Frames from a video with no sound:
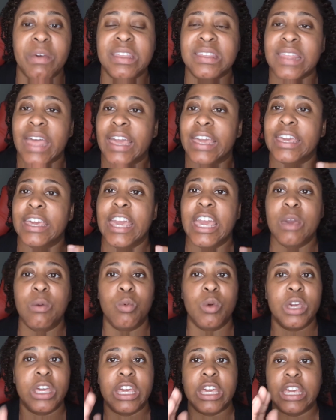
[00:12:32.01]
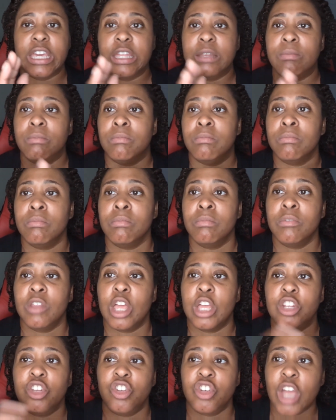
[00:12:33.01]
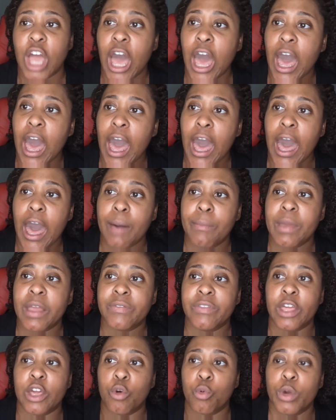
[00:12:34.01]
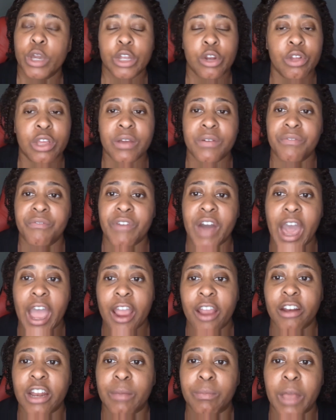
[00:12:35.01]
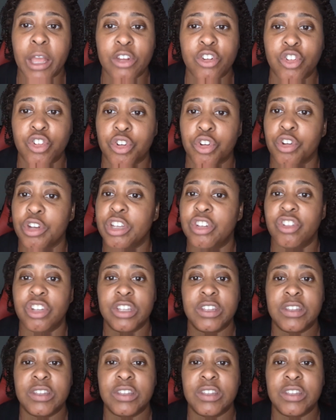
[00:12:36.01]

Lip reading: It's like he would get a job and then quit or get fired. I'm not sure. He